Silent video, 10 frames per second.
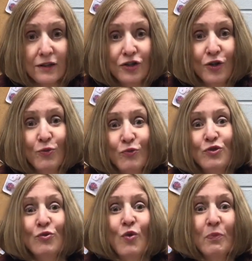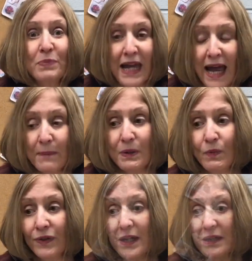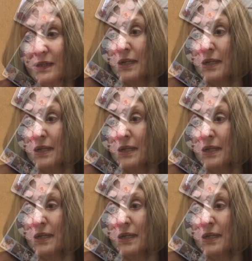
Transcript: You, you won't be happy with it.